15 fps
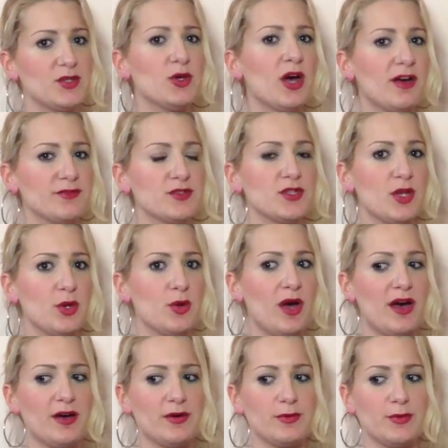You have to know
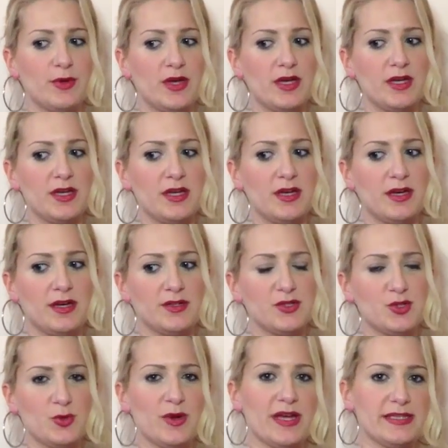how
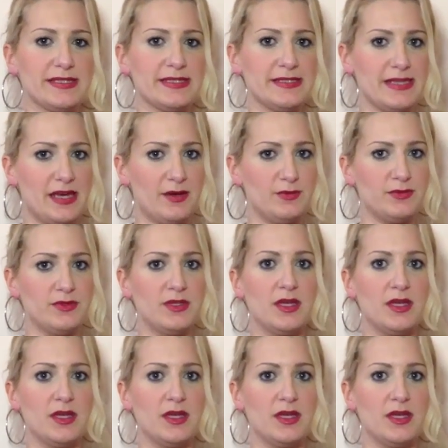to write it down.